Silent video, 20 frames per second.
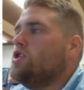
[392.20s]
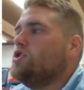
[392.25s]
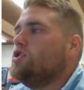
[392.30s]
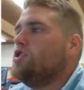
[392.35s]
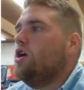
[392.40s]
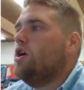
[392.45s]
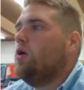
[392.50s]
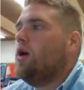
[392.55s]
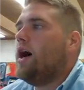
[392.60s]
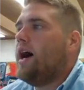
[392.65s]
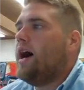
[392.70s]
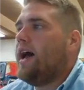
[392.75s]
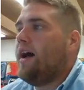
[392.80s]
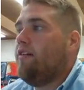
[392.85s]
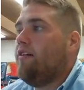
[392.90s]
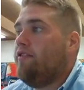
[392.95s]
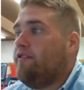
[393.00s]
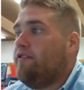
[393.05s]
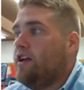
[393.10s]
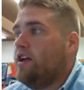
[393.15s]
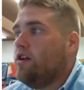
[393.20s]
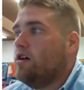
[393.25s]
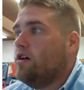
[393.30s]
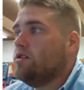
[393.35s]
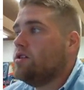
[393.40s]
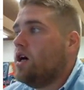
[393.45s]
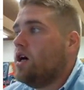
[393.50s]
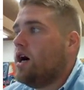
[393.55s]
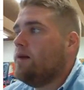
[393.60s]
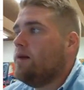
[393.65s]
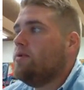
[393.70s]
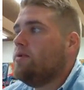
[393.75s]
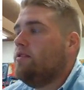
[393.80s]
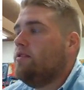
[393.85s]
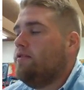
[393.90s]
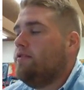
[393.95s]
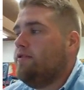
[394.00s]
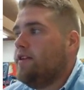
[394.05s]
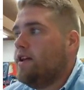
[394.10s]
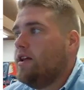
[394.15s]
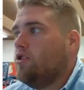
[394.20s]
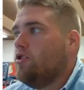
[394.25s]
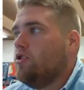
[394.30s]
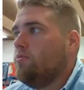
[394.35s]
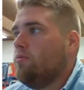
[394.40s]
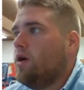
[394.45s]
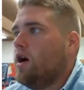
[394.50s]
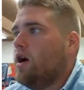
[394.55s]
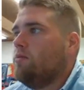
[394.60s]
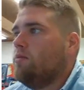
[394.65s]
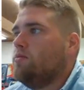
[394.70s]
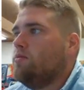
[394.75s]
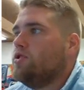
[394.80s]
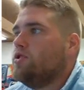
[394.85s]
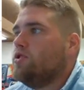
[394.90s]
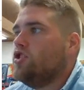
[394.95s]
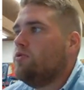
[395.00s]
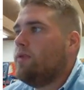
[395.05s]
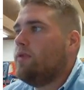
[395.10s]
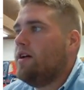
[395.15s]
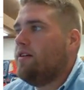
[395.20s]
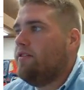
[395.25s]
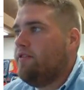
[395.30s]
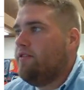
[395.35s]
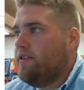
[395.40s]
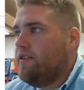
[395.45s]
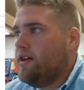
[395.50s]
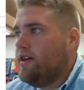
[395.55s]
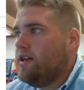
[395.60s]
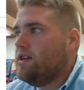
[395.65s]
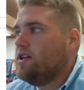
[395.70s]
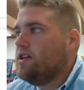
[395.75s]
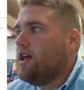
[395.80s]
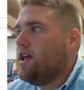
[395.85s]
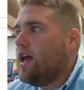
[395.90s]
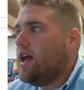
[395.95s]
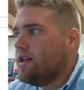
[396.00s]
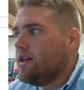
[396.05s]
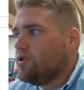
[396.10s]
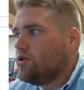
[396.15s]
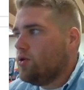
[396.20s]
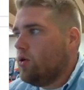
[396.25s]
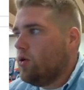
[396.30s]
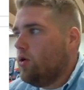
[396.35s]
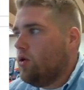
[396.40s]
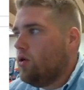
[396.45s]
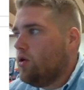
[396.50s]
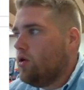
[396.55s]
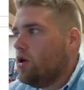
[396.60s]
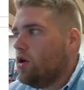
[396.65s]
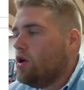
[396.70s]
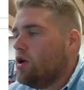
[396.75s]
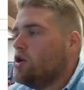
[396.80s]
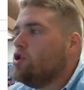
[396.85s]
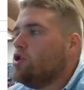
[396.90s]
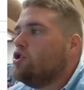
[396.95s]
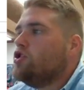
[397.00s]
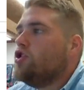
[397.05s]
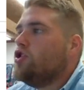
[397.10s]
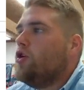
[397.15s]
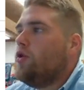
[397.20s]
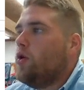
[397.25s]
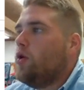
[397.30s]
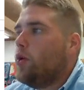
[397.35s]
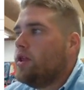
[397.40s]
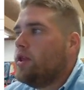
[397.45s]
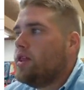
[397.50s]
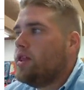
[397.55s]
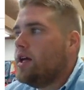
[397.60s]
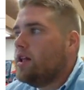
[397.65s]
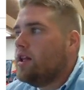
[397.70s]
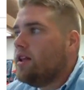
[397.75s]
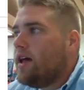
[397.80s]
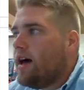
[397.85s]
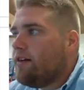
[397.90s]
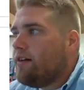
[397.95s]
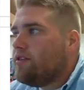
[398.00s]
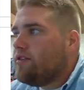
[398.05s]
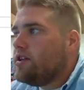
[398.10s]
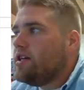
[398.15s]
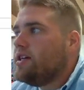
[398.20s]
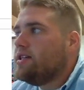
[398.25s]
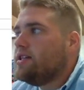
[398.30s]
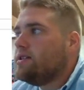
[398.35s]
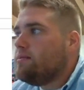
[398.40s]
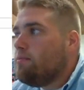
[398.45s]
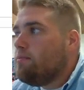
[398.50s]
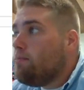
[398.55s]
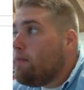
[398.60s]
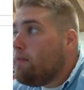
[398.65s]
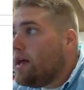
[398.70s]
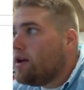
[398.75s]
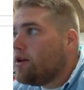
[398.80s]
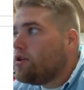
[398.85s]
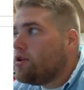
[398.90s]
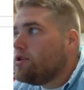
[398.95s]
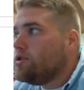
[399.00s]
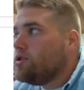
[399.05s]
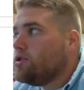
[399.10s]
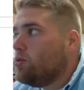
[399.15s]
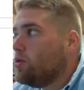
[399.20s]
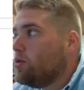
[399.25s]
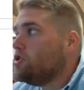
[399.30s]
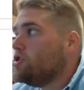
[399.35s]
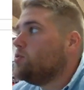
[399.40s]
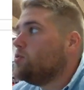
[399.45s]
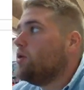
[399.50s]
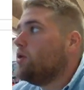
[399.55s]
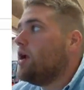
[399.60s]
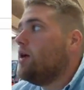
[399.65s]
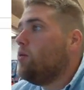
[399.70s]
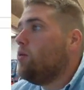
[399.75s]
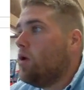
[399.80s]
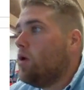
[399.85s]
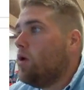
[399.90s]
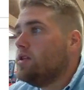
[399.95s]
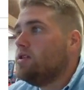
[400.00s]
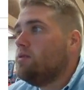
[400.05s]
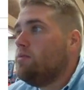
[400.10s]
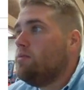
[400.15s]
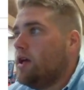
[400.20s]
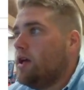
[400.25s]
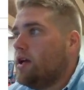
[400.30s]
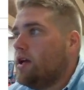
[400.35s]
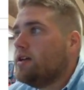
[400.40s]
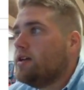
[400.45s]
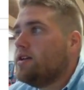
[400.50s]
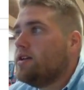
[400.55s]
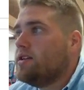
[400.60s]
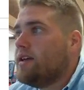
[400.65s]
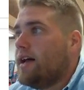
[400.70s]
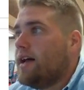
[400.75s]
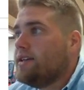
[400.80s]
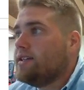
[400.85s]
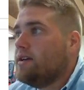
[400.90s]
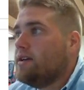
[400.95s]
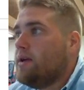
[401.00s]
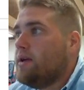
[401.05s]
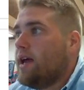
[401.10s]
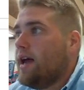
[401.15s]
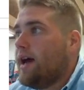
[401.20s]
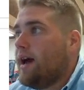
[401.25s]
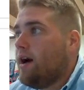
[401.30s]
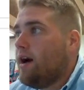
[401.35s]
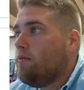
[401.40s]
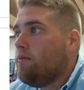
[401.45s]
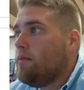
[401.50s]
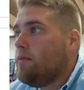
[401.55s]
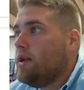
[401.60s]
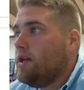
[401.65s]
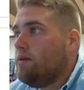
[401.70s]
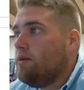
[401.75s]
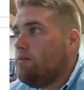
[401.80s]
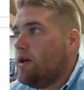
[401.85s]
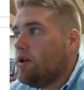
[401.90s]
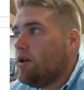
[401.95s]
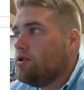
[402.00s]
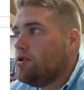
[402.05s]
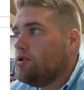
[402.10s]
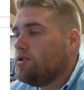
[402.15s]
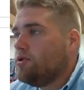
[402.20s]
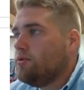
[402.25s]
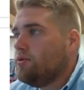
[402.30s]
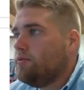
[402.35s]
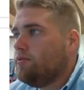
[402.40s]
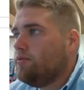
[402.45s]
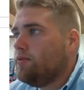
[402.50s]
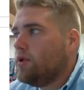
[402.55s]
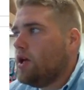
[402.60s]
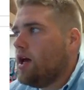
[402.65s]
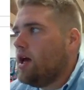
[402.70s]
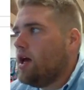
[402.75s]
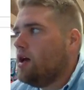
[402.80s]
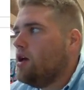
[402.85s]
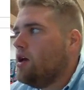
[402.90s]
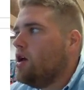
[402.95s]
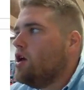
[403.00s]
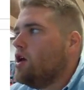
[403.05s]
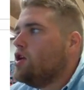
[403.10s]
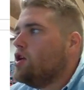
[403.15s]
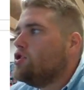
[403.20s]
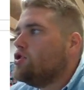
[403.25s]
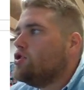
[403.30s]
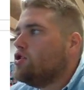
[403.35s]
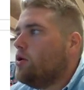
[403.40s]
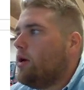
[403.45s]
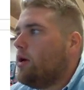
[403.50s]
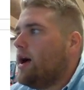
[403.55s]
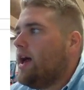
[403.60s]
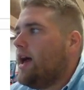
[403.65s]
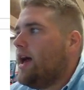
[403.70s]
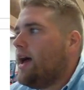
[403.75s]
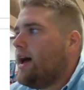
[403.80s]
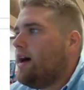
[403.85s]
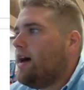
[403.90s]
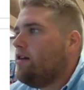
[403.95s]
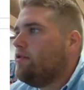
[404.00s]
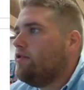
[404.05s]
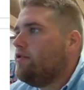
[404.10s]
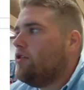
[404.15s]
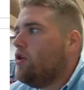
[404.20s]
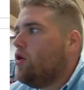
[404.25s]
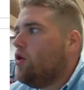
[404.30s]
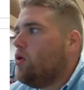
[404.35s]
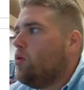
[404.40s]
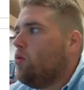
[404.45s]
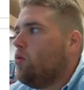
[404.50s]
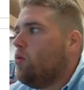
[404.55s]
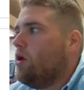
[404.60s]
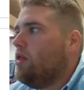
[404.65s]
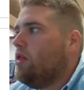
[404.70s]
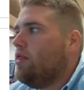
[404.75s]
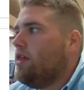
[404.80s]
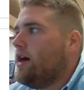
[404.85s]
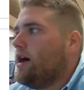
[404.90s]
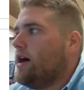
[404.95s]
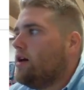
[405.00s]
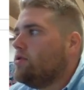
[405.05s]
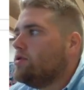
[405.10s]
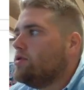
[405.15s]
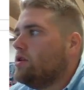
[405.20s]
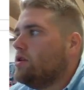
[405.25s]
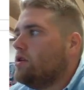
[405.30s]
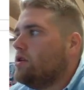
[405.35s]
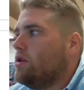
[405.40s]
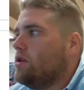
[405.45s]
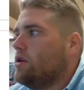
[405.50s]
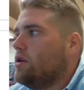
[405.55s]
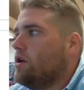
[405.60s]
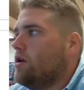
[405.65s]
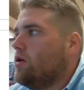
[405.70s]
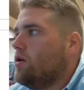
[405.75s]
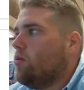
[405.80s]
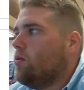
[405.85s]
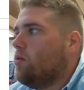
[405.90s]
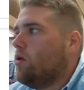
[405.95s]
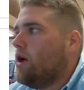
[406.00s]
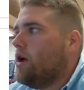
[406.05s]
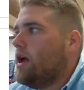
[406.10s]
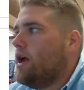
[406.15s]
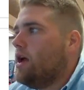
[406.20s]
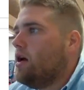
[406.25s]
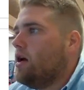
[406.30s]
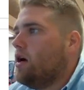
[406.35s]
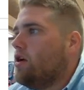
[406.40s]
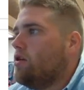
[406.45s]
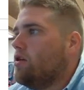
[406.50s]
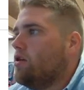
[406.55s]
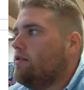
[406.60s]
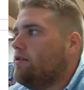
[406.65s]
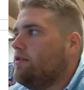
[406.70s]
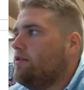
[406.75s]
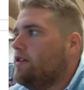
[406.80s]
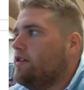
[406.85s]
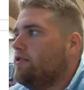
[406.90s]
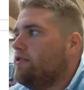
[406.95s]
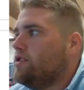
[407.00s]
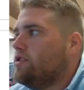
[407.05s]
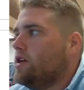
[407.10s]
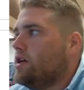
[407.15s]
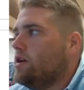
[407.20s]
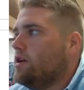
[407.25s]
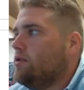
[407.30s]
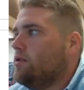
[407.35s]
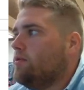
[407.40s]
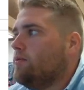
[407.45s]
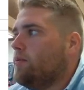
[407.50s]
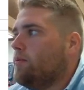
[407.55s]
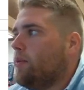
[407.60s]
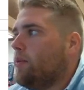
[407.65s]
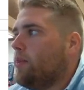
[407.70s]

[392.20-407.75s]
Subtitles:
so I have feet on top and feet on the bottom, so my feet cancel. So the only thing left is meters, which is what I want to be in because it's asking me how many meters. Okay, so I have 1,815